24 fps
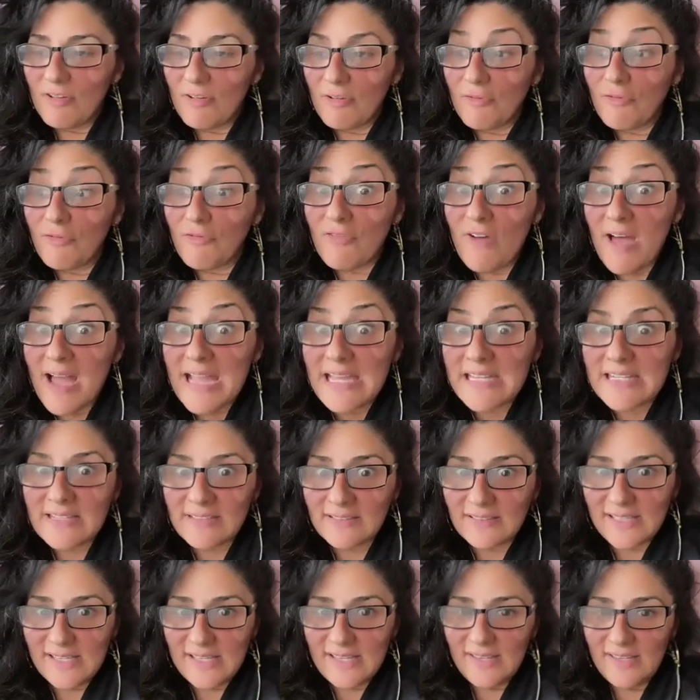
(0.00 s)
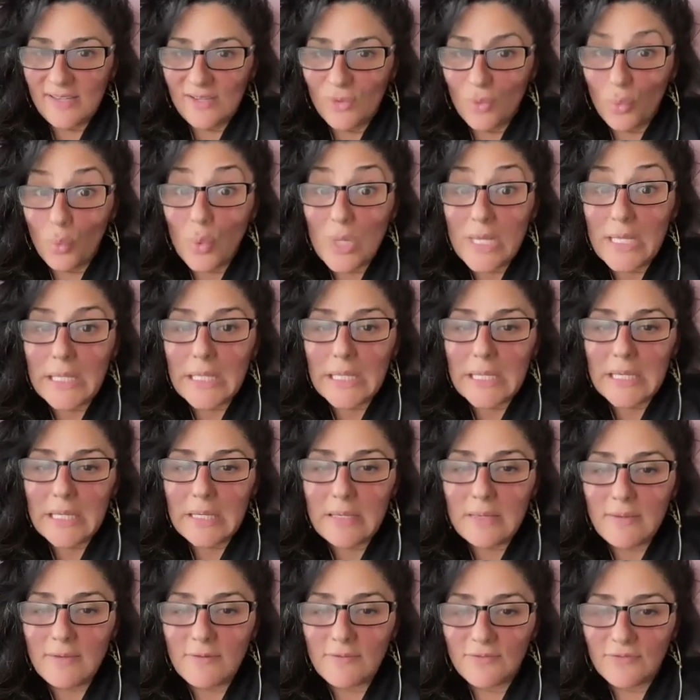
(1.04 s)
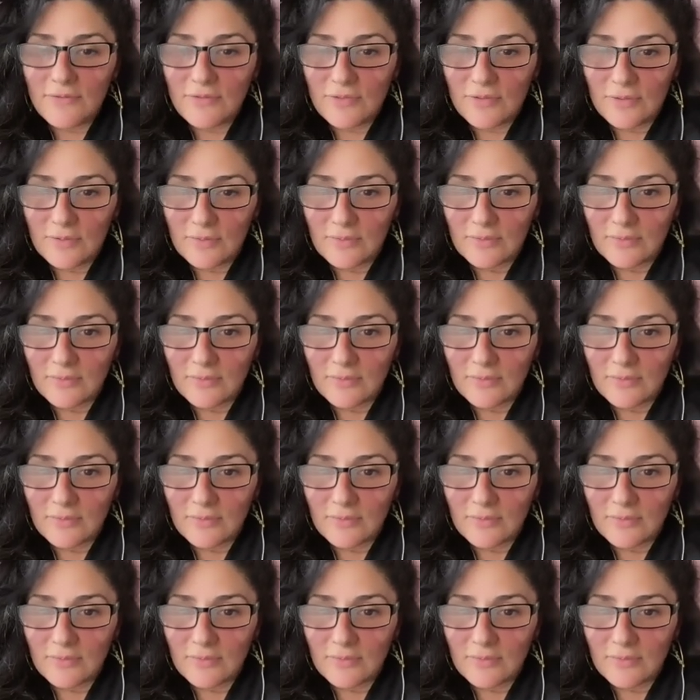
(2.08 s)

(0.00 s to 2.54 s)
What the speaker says: finally we leave.